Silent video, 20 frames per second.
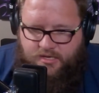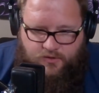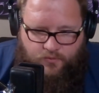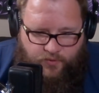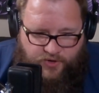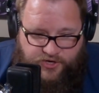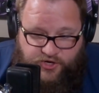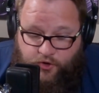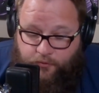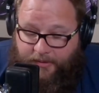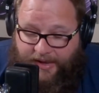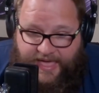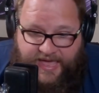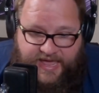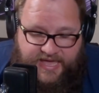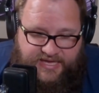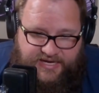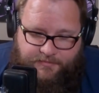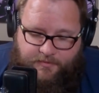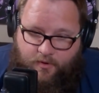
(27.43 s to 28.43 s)
when you're
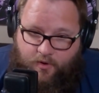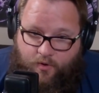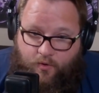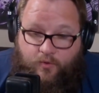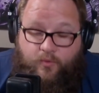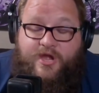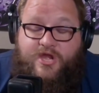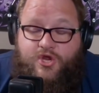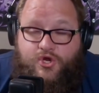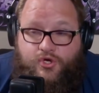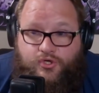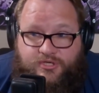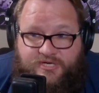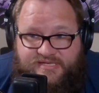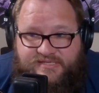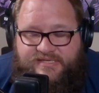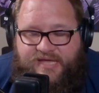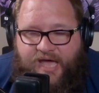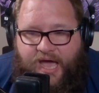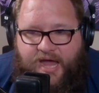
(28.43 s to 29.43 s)
playing an MMO, or when you're
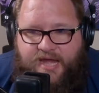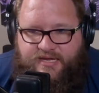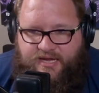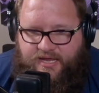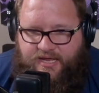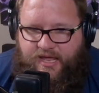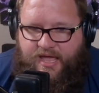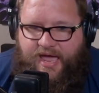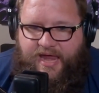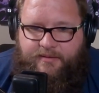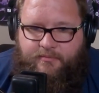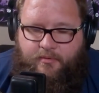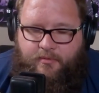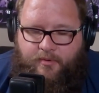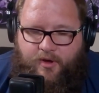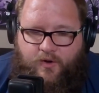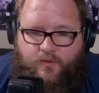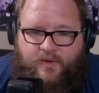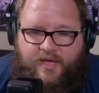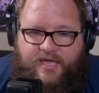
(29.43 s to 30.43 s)
designing an
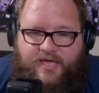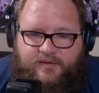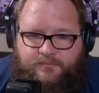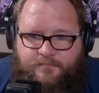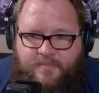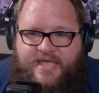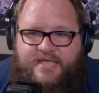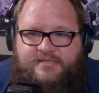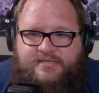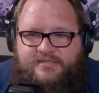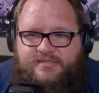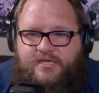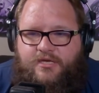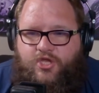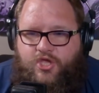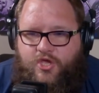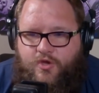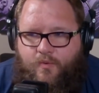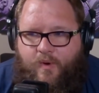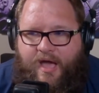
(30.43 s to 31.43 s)
MMO, it means
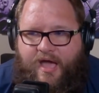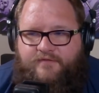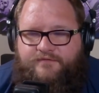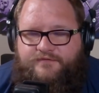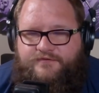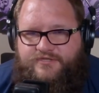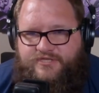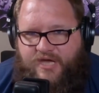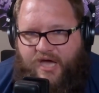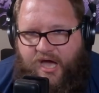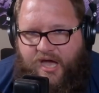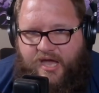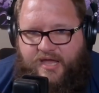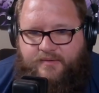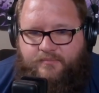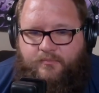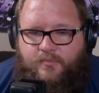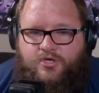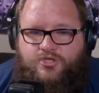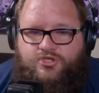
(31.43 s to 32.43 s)
that you have
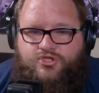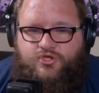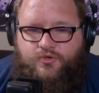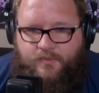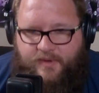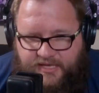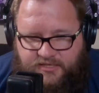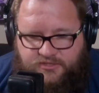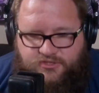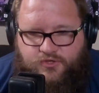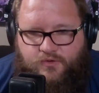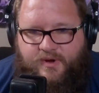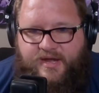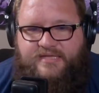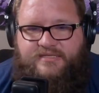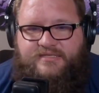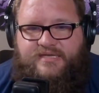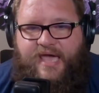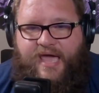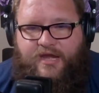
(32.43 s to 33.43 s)
time to
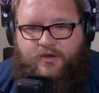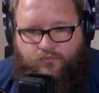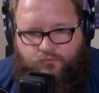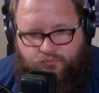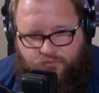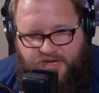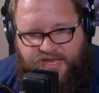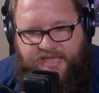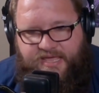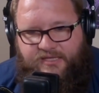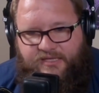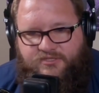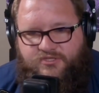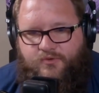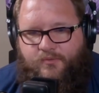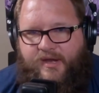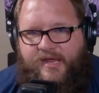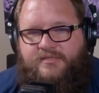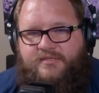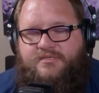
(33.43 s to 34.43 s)
iterate and
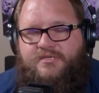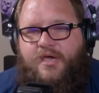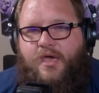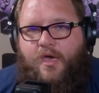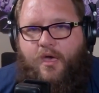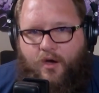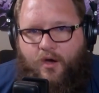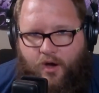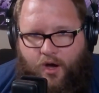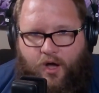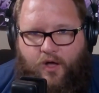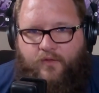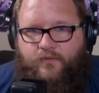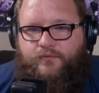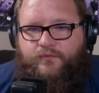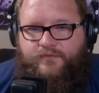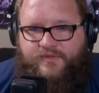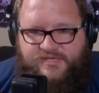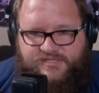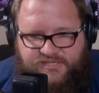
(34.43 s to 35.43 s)
reiterate
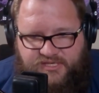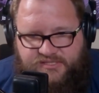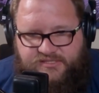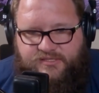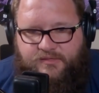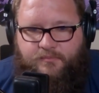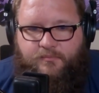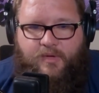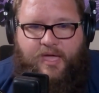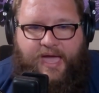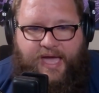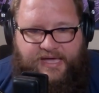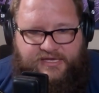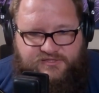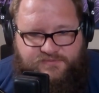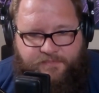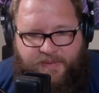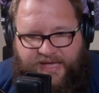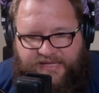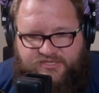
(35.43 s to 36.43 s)
on the system. As
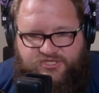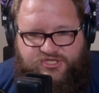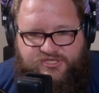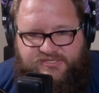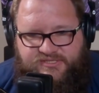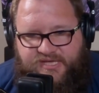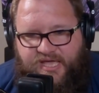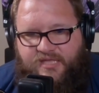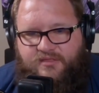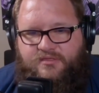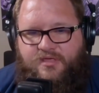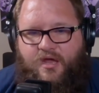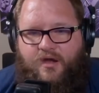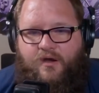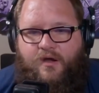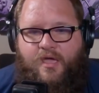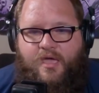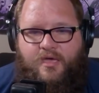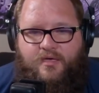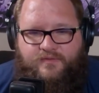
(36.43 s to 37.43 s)
Pat just said there,
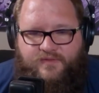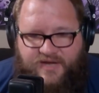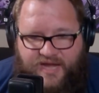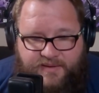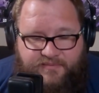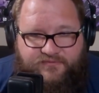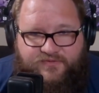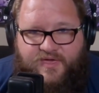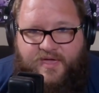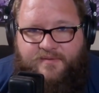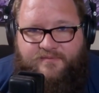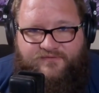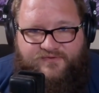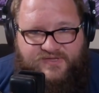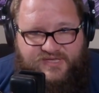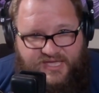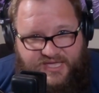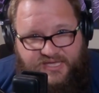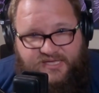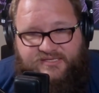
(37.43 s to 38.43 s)
the name of the game
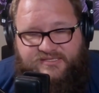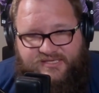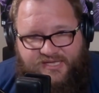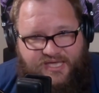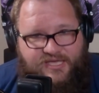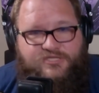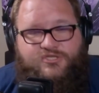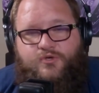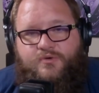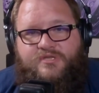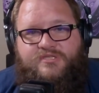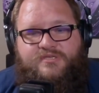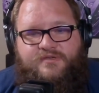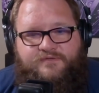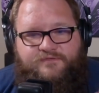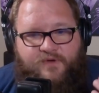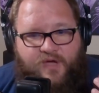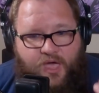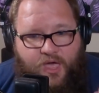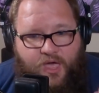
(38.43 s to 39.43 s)
is
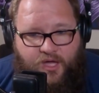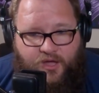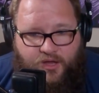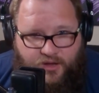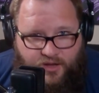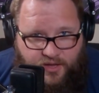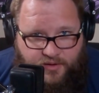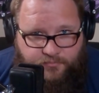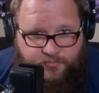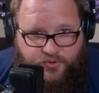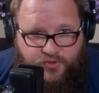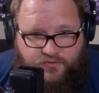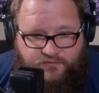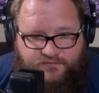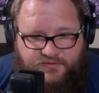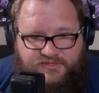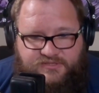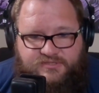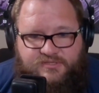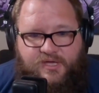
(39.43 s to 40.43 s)
iterative
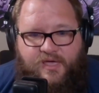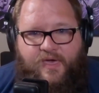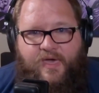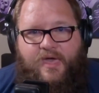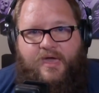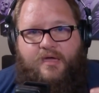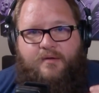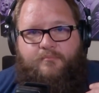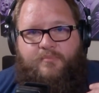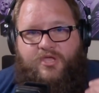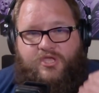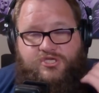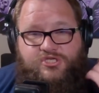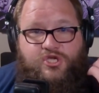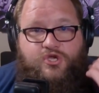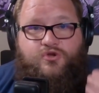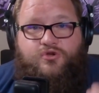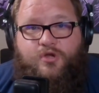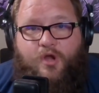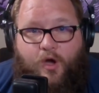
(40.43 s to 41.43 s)
improvement. Because
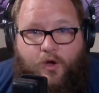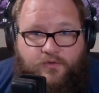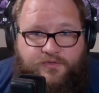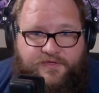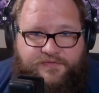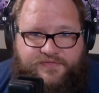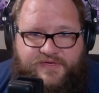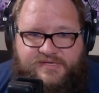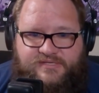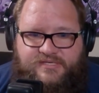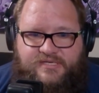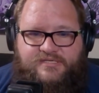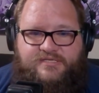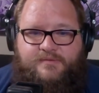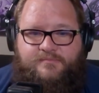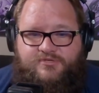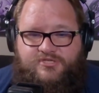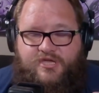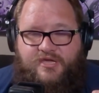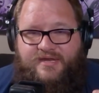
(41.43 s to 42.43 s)
you know that this
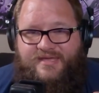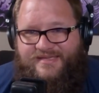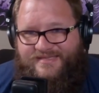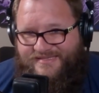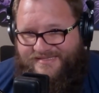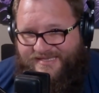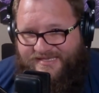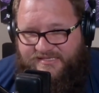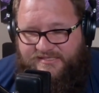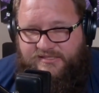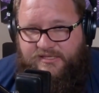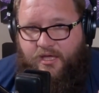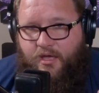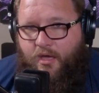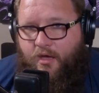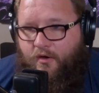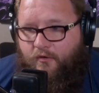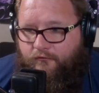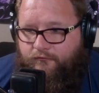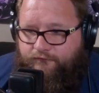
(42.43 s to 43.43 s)
system is going to exist
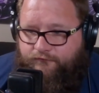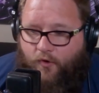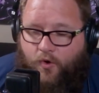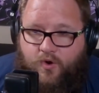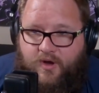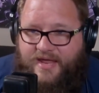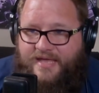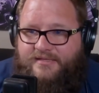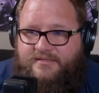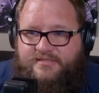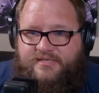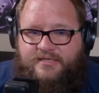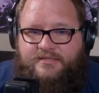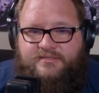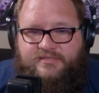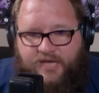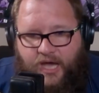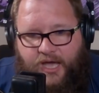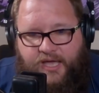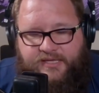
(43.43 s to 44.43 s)
for its
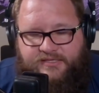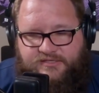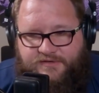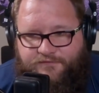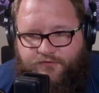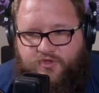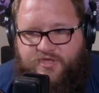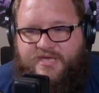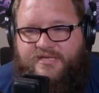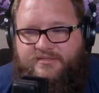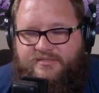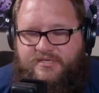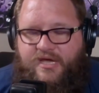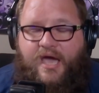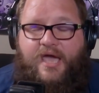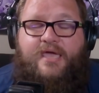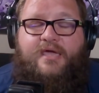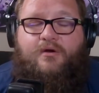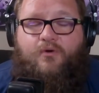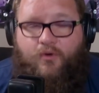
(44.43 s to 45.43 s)
entirety, for the
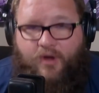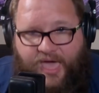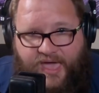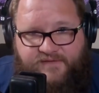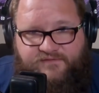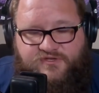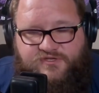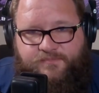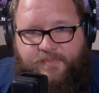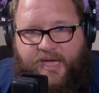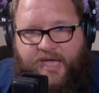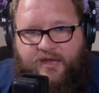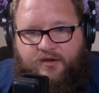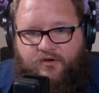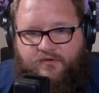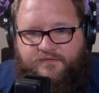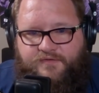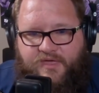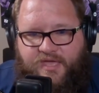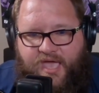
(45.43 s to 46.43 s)
entire lifespan
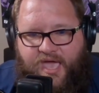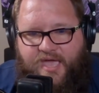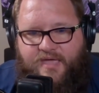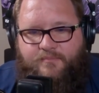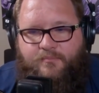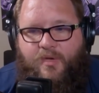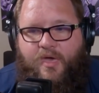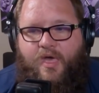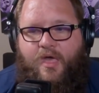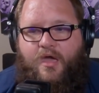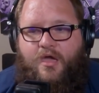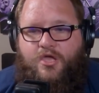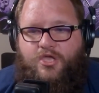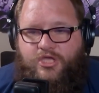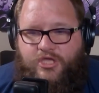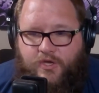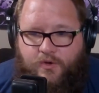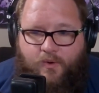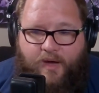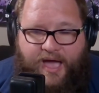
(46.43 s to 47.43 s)
of the game,
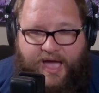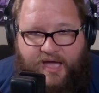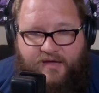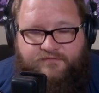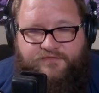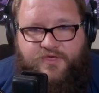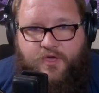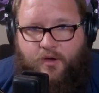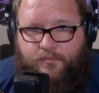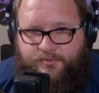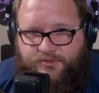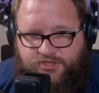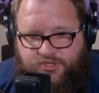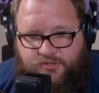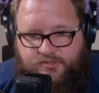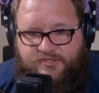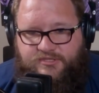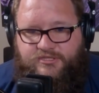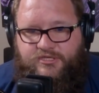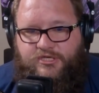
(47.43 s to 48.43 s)
you have the
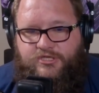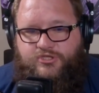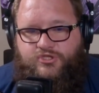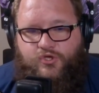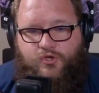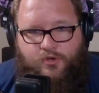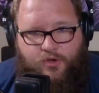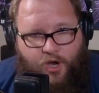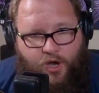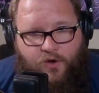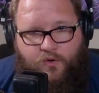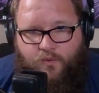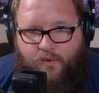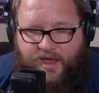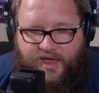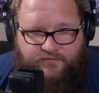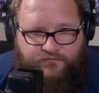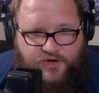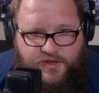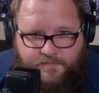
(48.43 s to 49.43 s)
opportunity to go
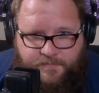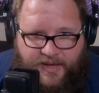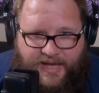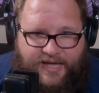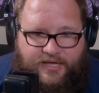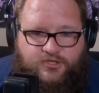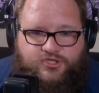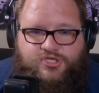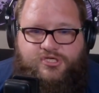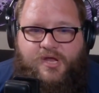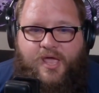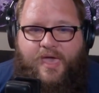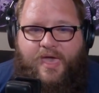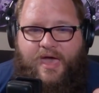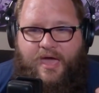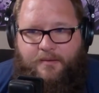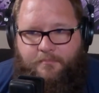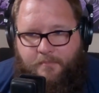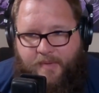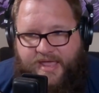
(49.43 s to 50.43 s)
every patch
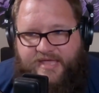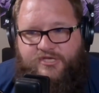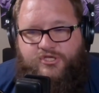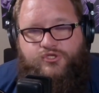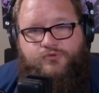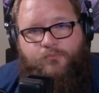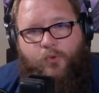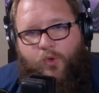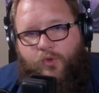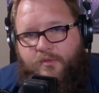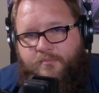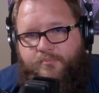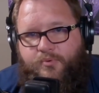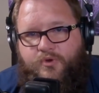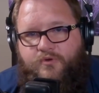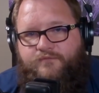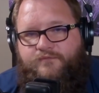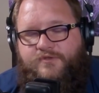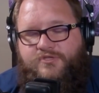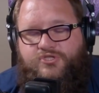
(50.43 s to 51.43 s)
and make small
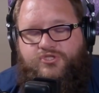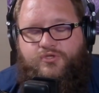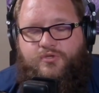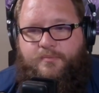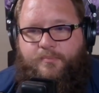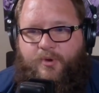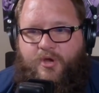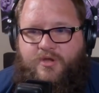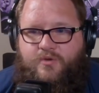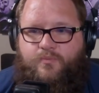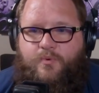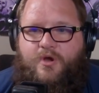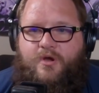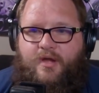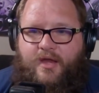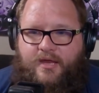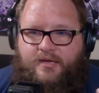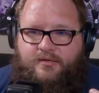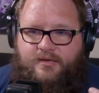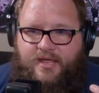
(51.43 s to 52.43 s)
improvements to the point where
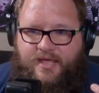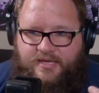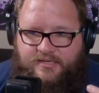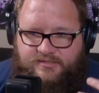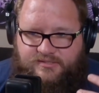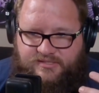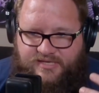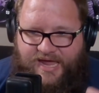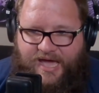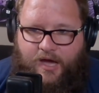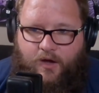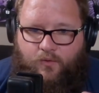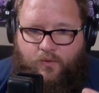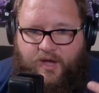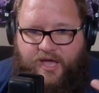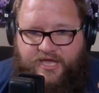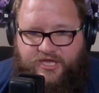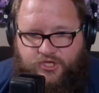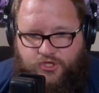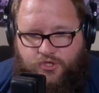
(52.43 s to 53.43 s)
it is now
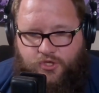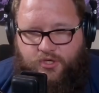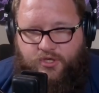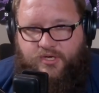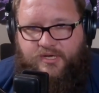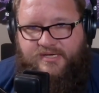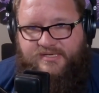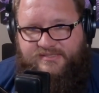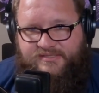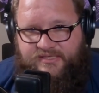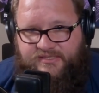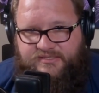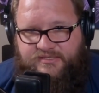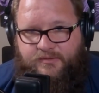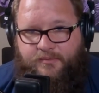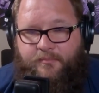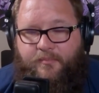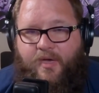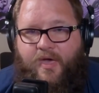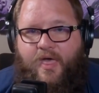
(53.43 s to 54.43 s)
a good
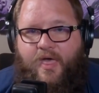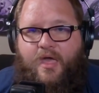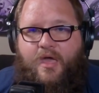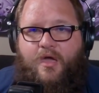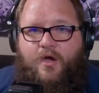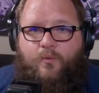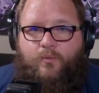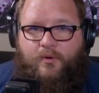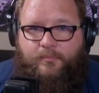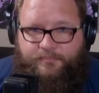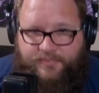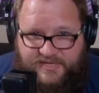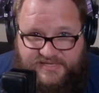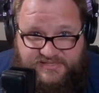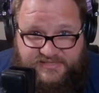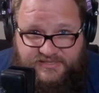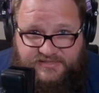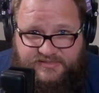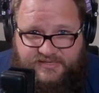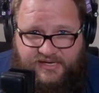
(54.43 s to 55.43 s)
system. What
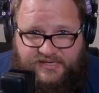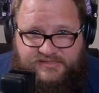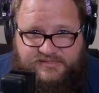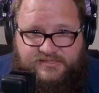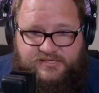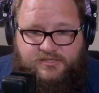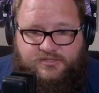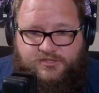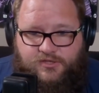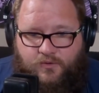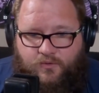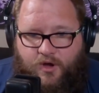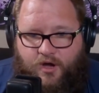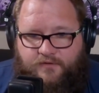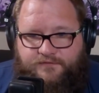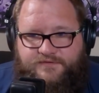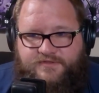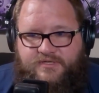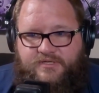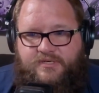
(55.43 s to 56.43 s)
Blizzard does so
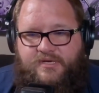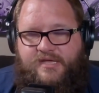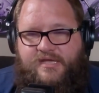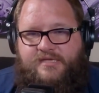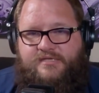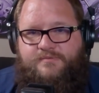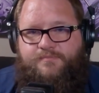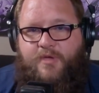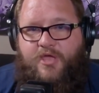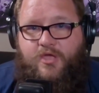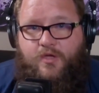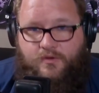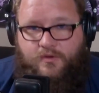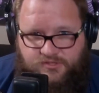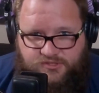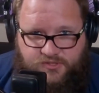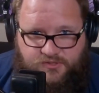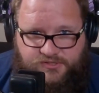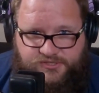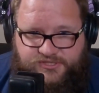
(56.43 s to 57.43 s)
often is
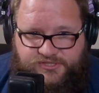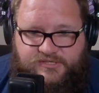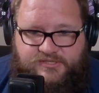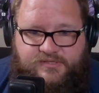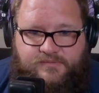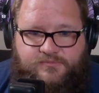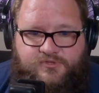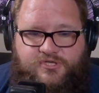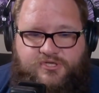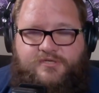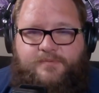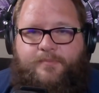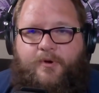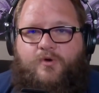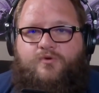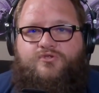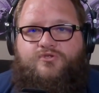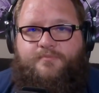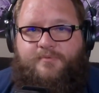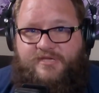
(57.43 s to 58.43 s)
because their systems are
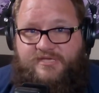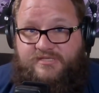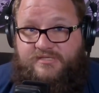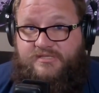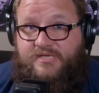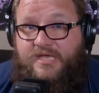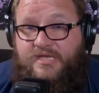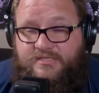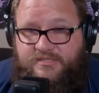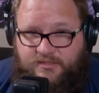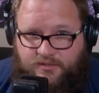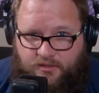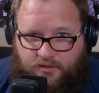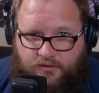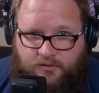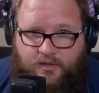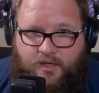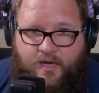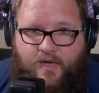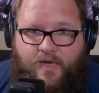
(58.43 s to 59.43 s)
supposed to be
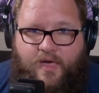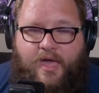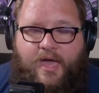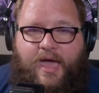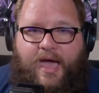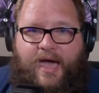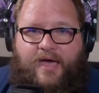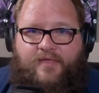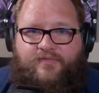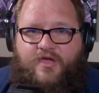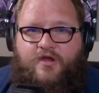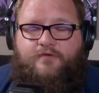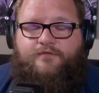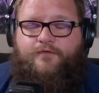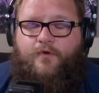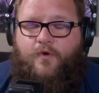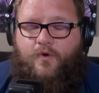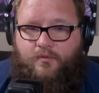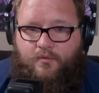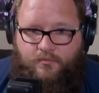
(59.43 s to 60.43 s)
seasonal and
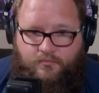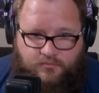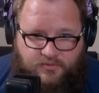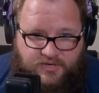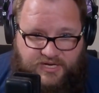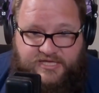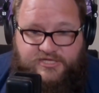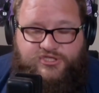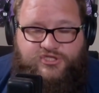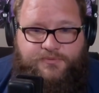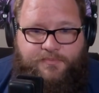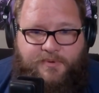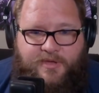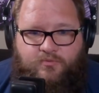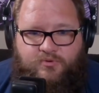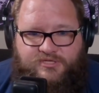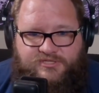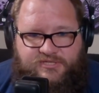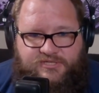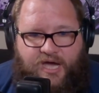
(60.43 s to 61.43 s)
therefore needs to be
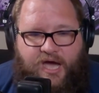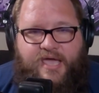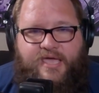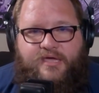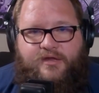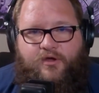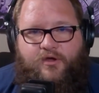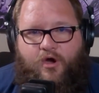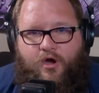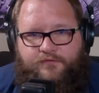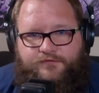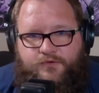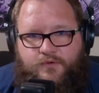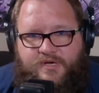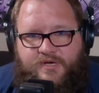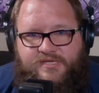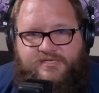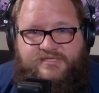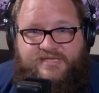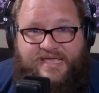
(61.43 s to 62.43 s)
retired after
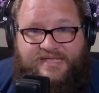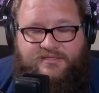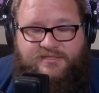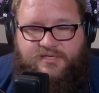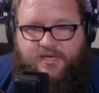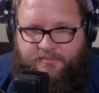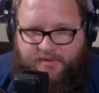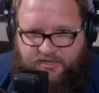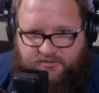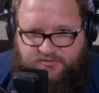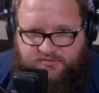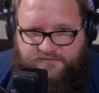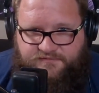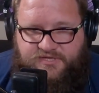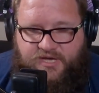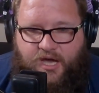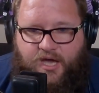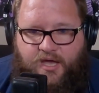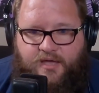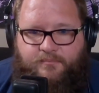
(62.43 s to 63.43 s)
a set amount of
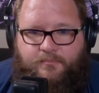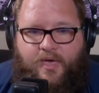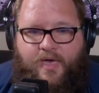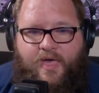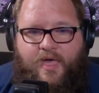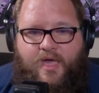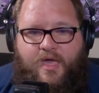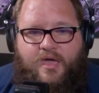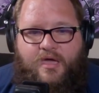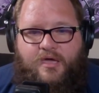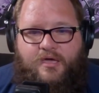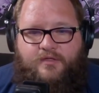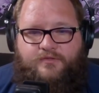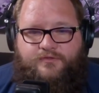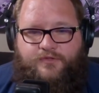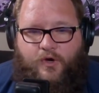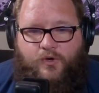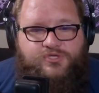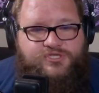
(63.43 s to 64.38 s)
time, those